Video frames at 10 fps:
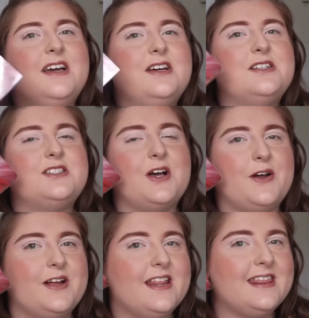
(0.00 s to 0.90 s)

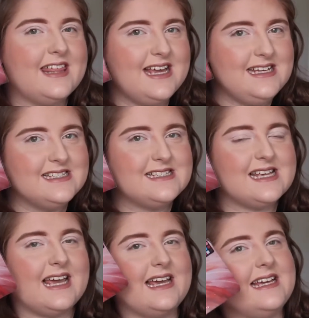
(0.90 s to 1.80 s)
so this
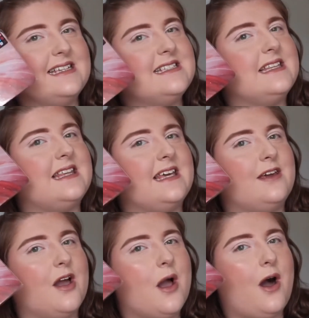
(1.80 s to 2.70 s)
is
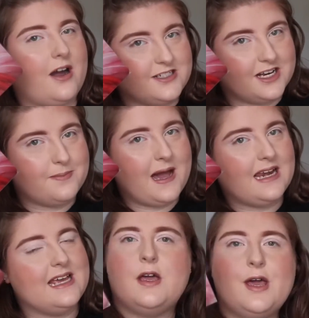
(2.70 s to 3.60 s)
the eyeshadow
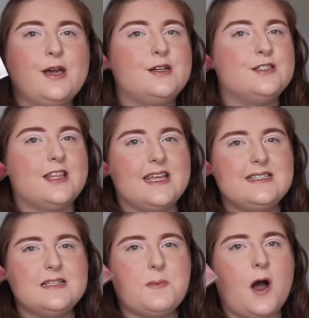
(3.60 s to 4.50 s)
palette. So
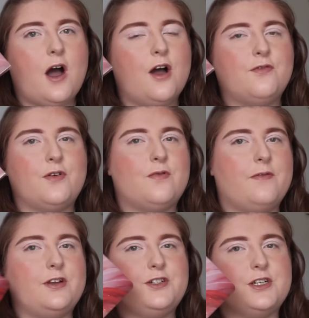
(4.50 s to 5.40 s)
this is part of
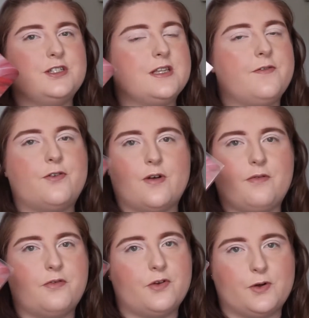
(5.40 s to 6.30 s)
Revolution's
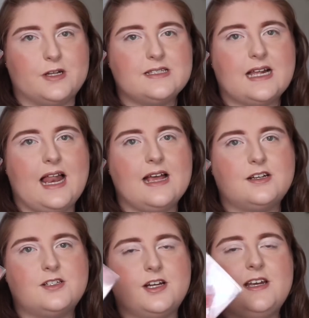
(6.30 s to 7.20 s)
Forever Flawless
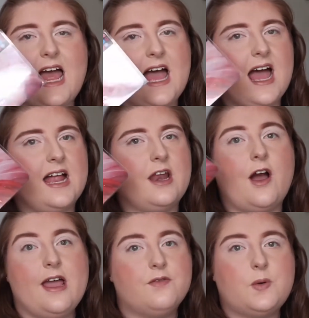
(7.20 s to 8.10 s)
collection, and
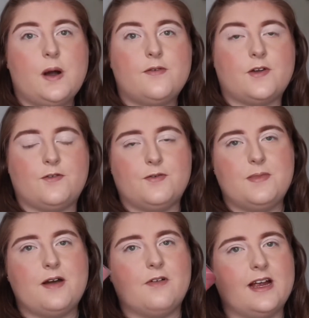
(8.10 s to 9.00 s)
I have quite a few from
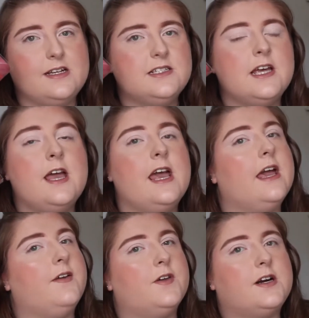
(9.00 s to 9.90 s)
that range.
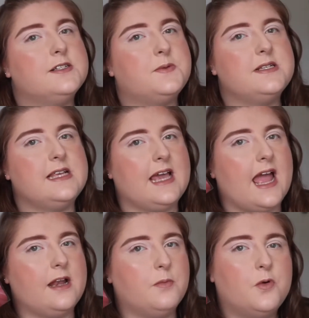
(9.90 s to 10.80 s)
If you guys want to see
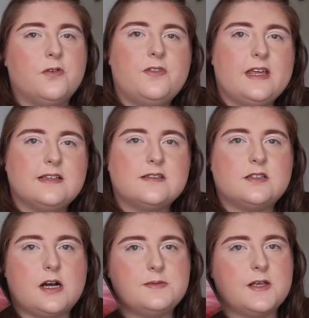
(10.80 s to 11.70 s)
any more of these
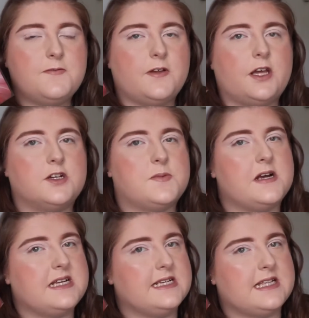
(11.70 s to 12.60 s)
types of videos where
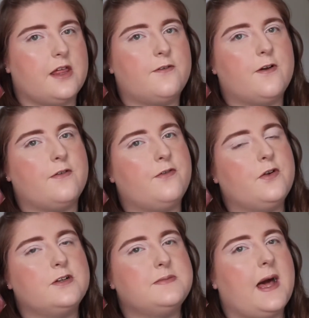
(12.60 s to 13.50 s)
I test out the Forever
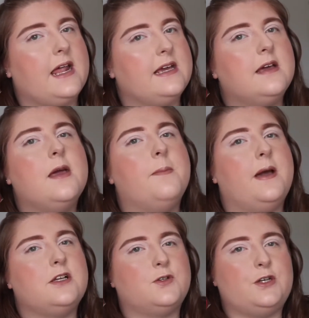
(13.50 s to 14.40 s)
Flawless palette,
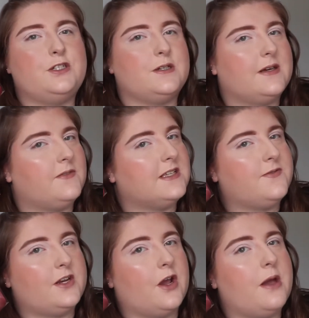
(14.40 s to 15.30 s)
make sure you do give this
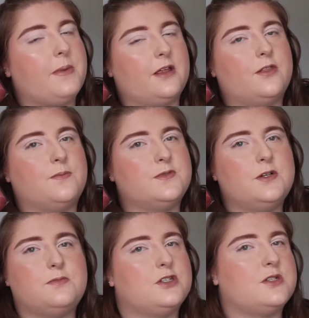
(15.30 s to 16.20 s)
video a big thumbs
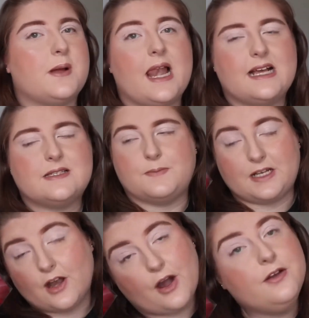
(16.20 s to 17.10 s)
up, just so it lets me
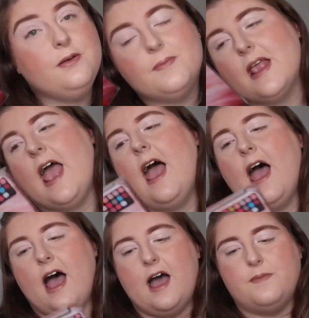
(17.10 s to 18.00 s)
know.
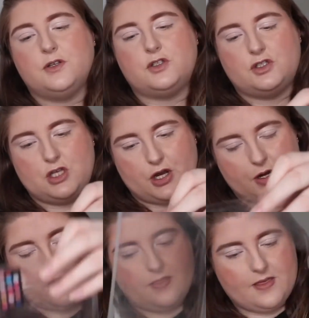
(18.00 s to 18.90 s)

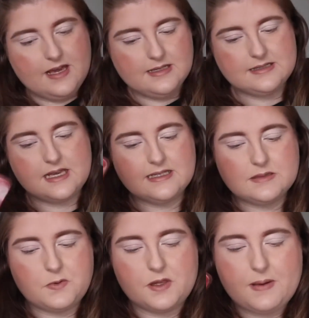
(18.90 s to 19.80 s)
So this is
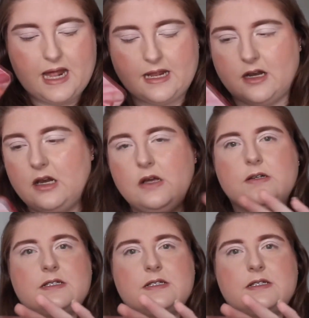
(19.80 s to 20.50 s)
what the palette looks